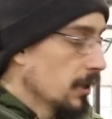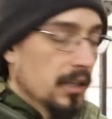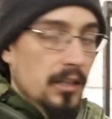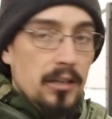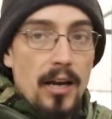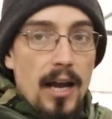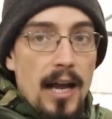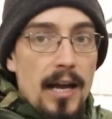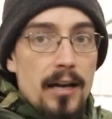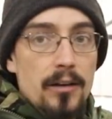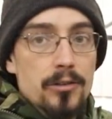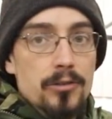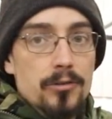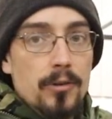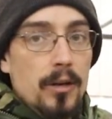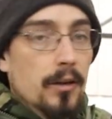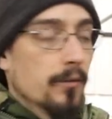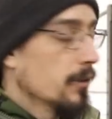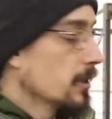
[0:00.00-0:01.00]
it in your
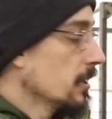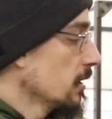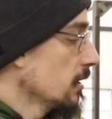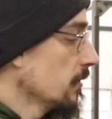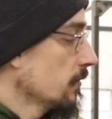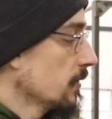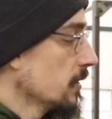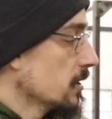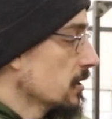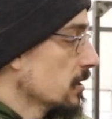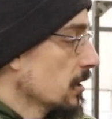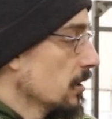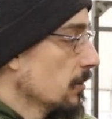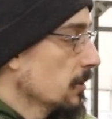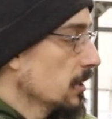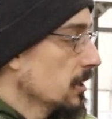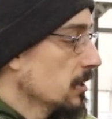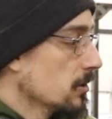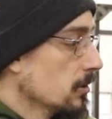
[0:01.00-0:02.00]
house, rather than if it's going
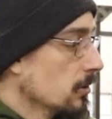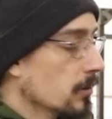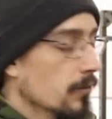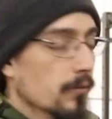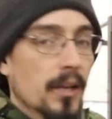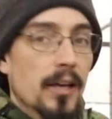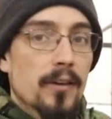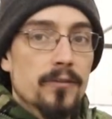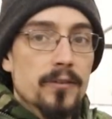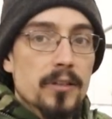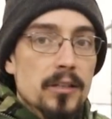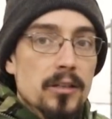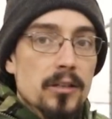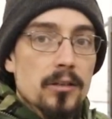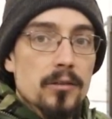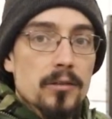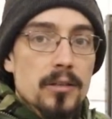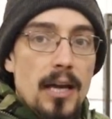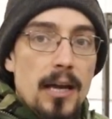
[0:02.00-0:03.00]
to be sort of left in
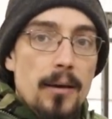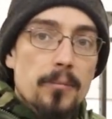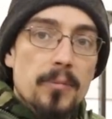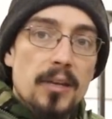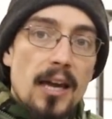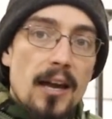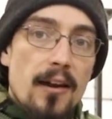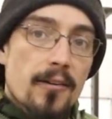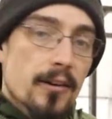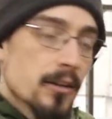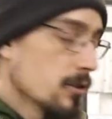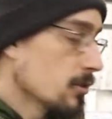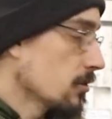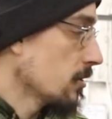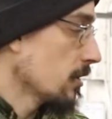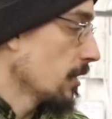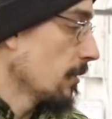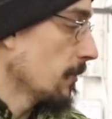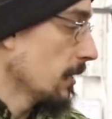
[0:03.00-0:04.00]
your damp garage
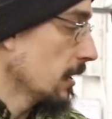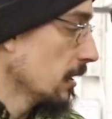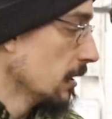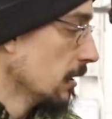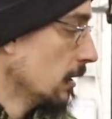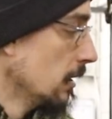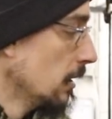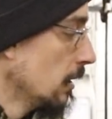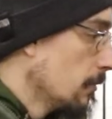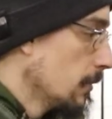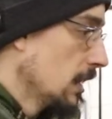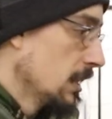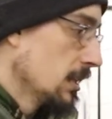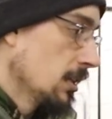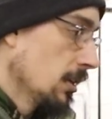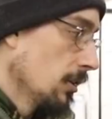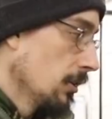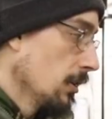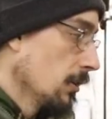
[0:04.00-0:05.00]
or something
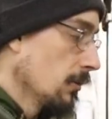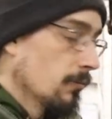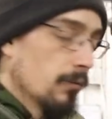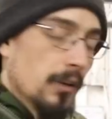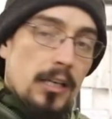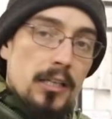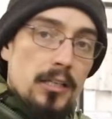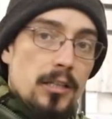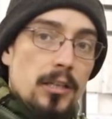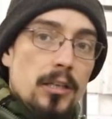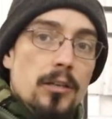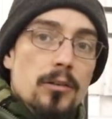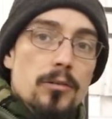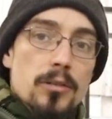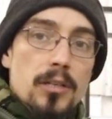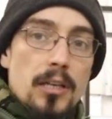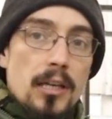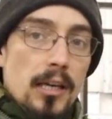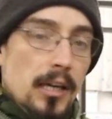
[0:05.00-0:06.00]
until you're ready to
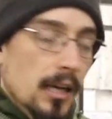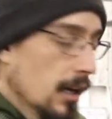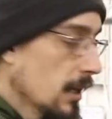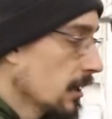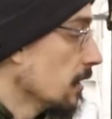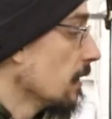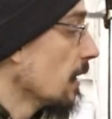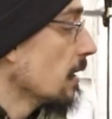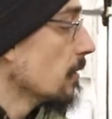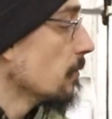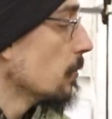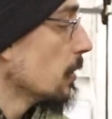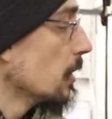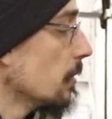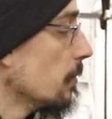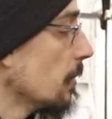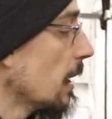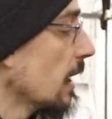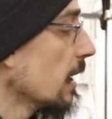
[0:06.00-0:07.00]
use it again and then
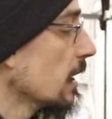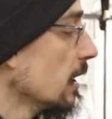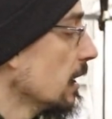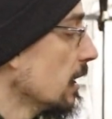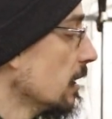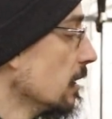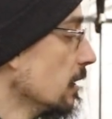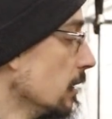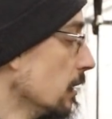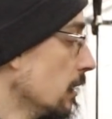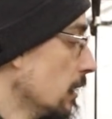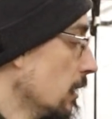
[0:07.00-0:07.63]
put it back in.